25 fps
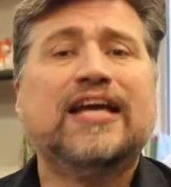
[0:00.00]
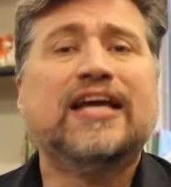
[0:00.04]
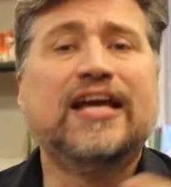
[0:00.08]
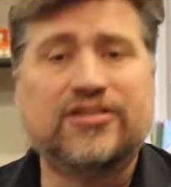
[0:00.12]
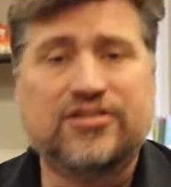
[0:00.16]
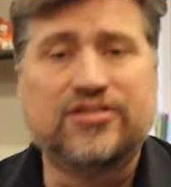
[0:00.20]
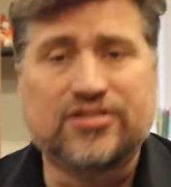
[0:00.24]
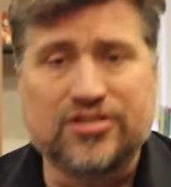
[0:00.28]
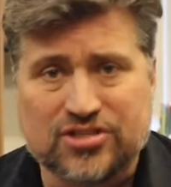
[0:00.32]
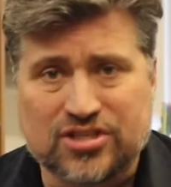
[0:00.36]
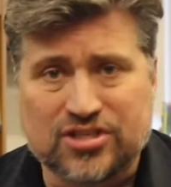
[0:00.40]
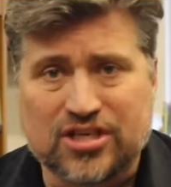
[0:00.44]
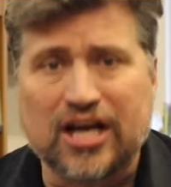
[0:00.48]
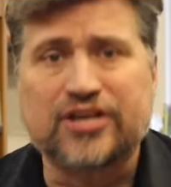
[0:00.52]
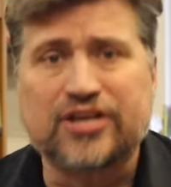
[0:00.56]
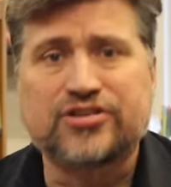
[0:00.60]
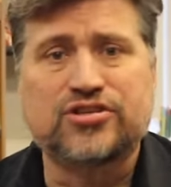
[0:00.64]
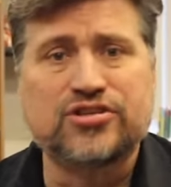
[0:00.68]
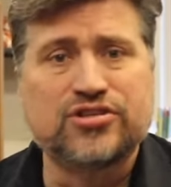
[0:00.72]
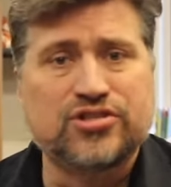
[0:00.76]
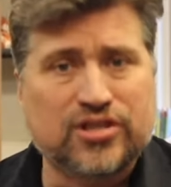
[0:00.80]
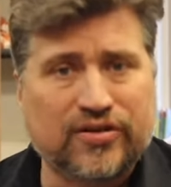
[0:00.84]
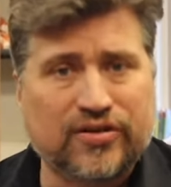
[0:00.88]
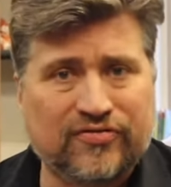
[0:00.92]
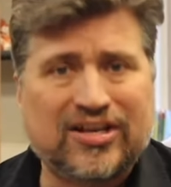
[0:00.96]
in
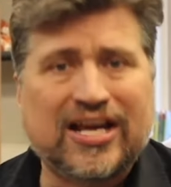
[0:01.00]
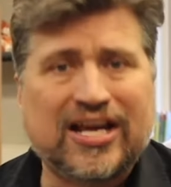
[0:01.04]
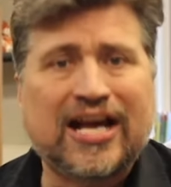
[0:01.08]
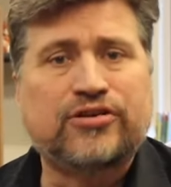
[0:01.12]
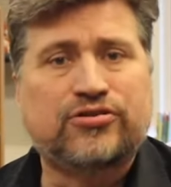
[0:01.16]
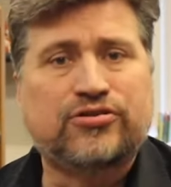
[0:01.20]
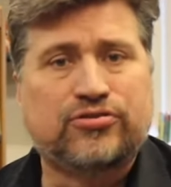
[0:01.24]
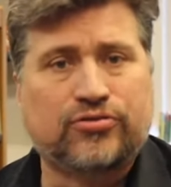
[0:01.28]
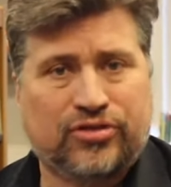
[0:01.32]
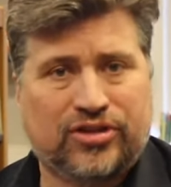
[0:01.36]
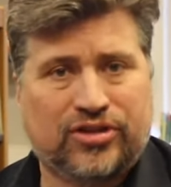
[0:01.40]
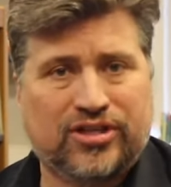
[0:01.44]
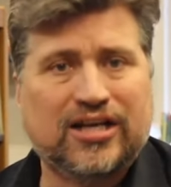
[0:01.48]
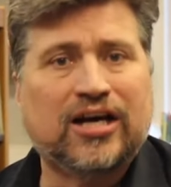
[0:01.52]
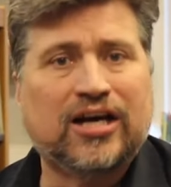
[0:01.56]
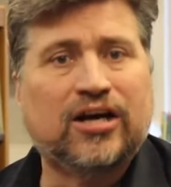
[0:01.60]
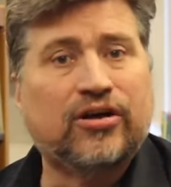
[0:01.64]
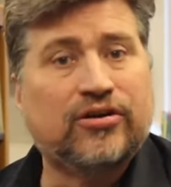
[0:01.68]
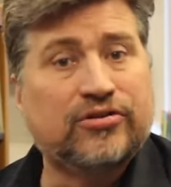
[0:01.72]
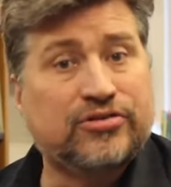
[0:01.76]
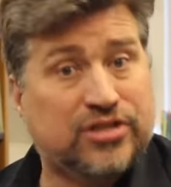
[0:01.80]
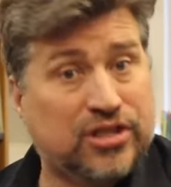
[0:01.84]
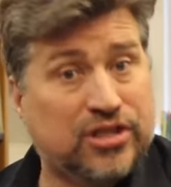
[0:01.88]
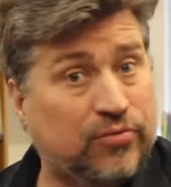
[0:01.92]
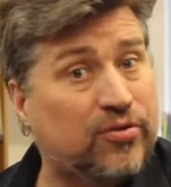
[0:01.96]
discussions of natural
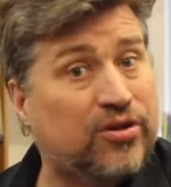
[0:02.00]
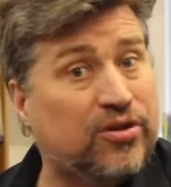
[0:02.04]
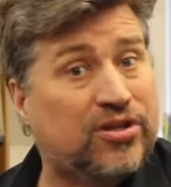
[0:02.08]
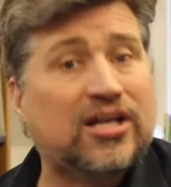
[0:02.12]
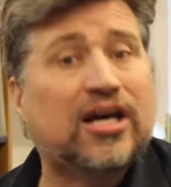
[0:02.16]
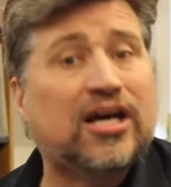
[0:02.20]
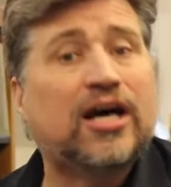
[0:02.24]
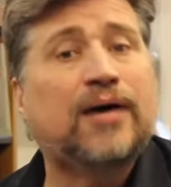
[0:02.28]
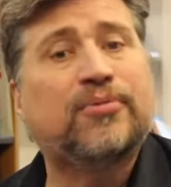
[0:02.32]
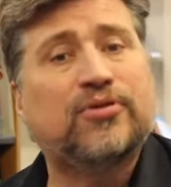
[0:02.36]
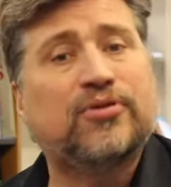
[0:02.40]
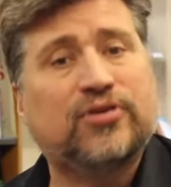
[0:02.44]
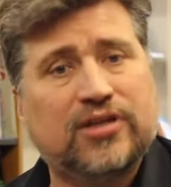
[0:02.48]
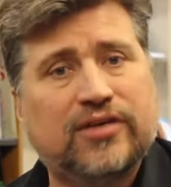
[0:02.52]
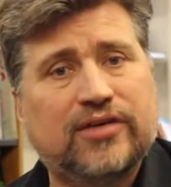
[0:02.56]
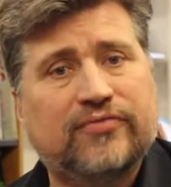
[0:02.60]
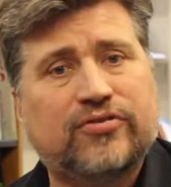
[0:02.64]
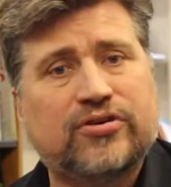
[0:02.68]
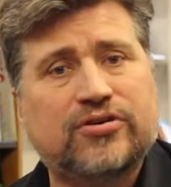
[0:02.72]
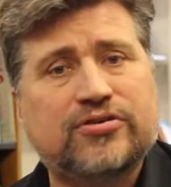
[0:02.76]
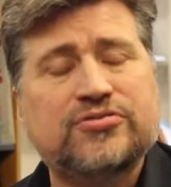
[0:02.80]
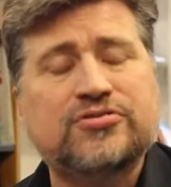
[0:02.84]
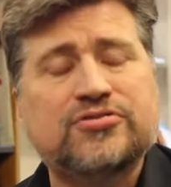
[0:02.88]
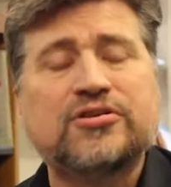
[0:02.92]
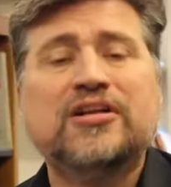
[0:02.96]
theology with
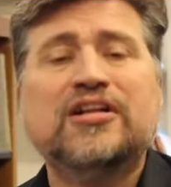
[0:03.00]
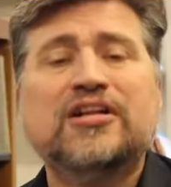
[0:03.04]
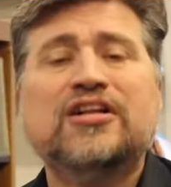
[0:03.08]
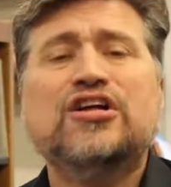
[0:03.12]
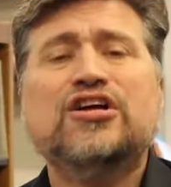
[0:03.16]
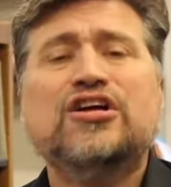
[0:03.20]
non-believers,